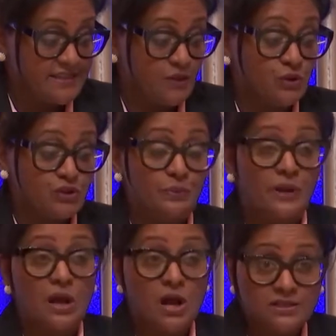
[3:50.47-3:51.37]
So it should be
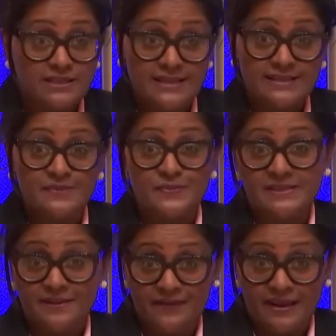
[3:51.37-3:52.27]

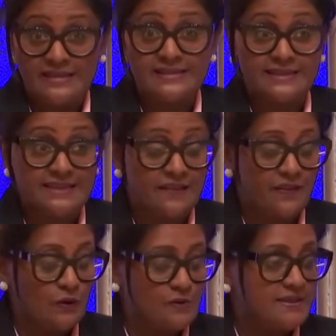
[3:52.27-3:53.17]
content-specific, setting
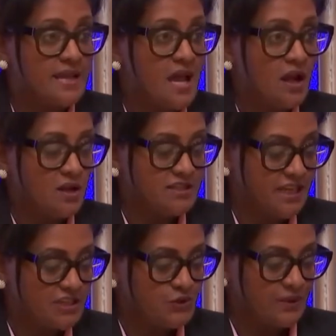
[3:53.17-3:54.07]
those
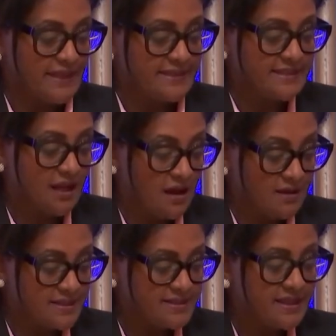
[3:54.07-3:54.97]
contextualized
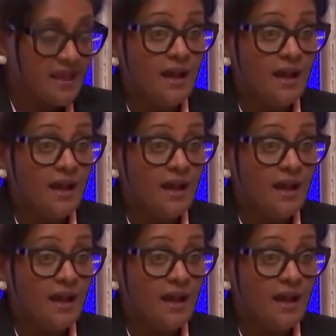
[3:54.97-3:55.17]
targets,